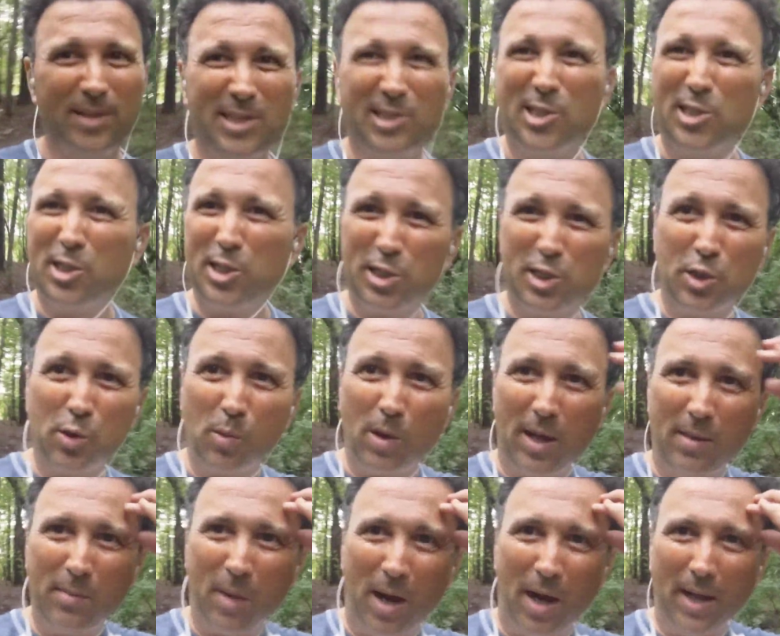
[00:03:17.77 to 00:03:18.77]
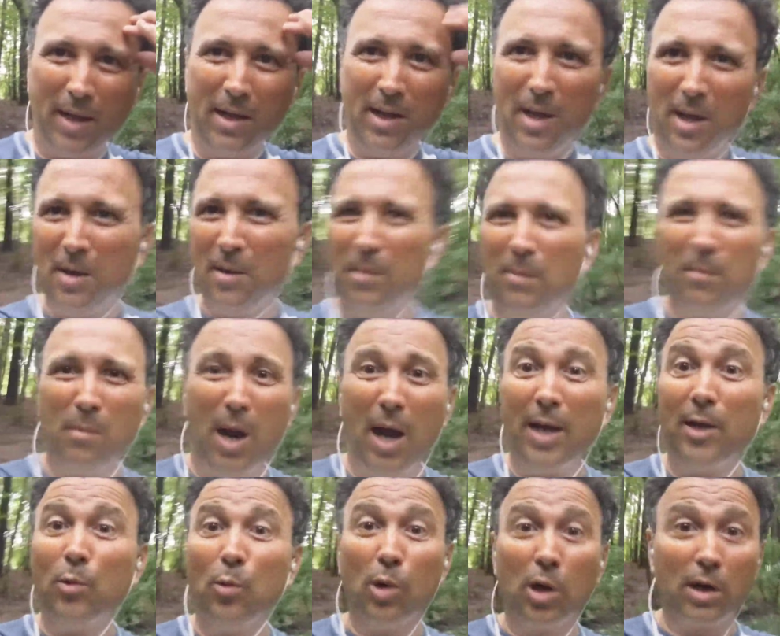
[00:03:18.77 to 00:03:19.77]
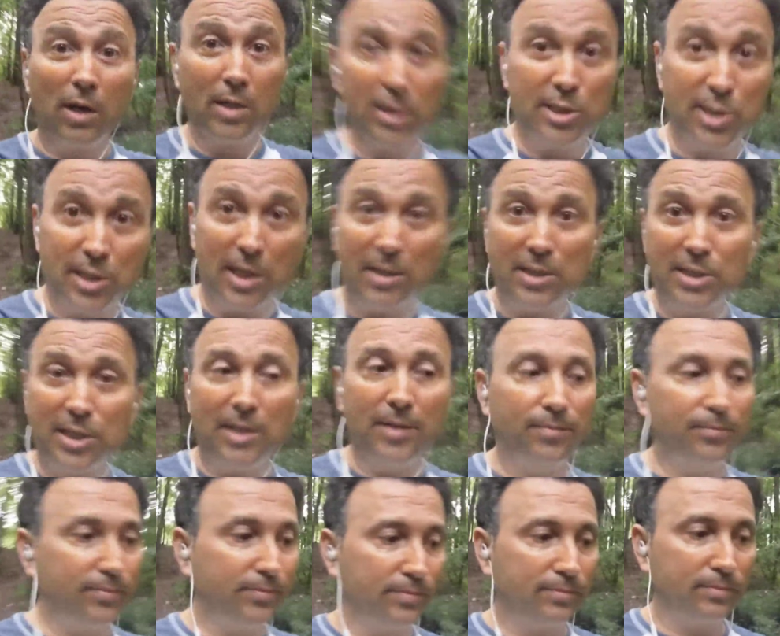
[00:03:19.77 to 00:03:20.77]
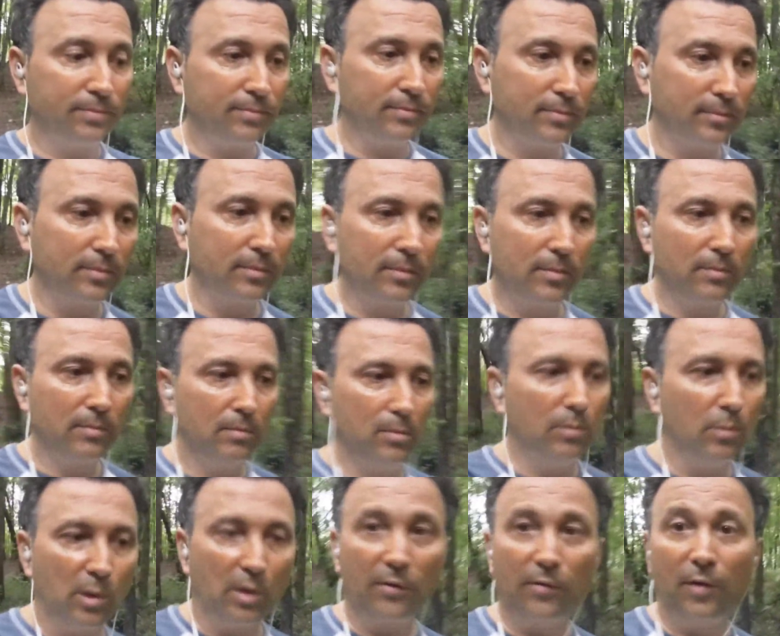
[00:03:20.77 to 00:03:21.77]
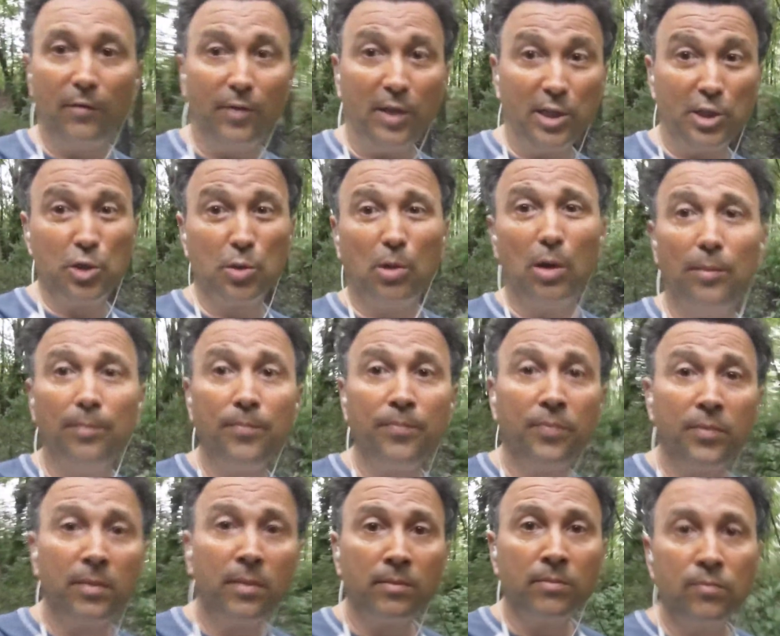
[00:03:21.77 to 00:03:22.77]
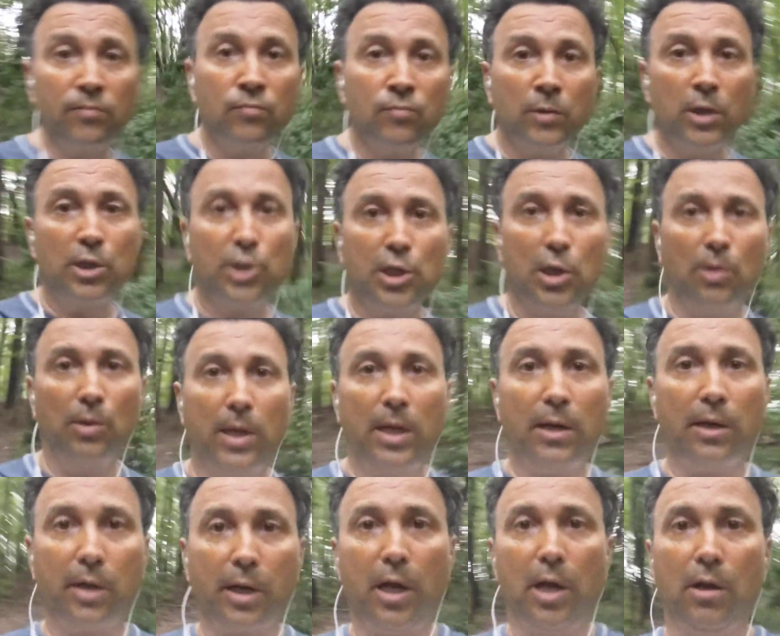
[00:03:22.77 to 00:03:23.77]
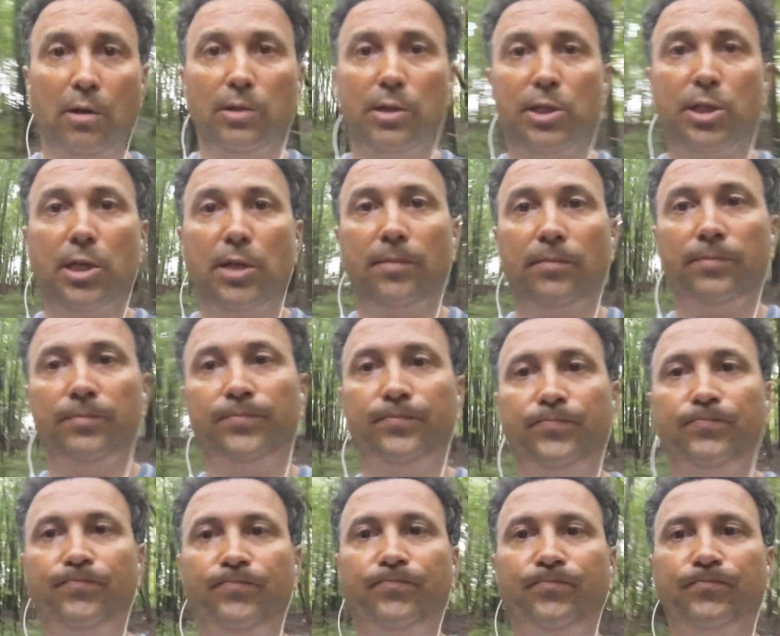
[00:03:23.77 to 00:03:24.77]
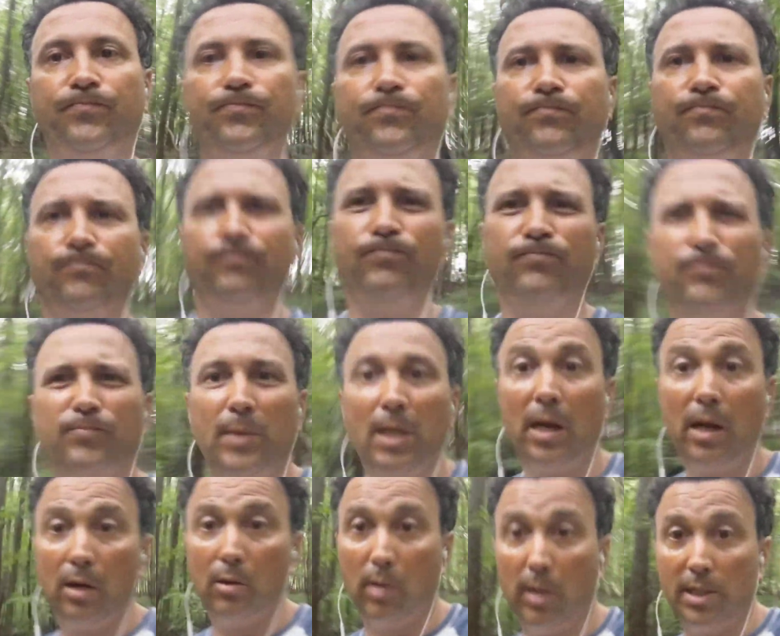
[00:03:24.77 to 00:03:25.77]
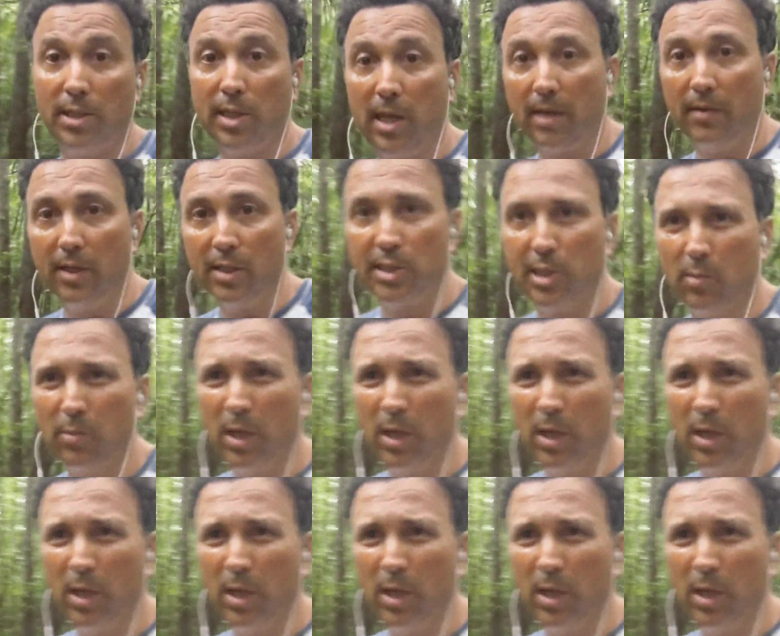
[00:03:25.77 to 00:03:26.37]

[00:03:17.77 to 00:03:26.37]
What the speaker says: It's just the way my mind works as a more of a visual. So here goes. How do I say this?